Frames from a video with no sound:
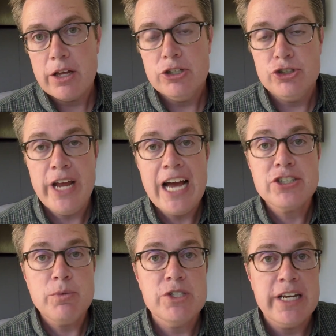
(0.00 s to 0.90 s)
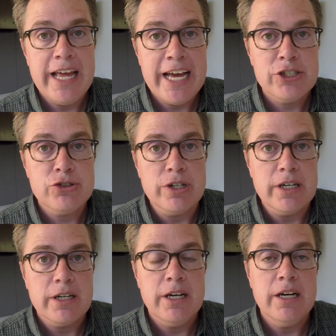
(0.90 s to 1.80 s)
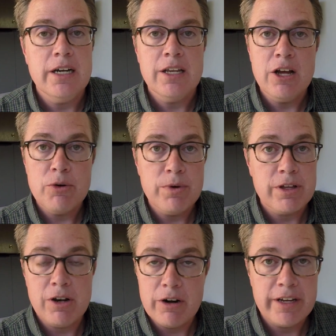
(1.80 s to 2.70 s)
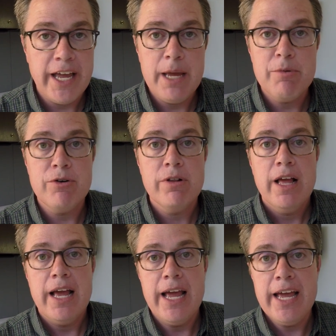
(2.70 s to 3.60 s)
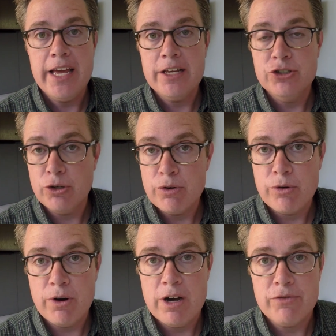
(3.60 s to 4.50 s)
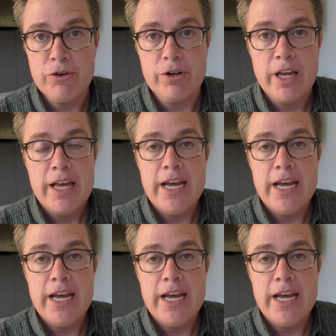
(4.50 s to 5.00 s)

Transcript: She actually was an extra, along with Clark Gable and Joan Crawford,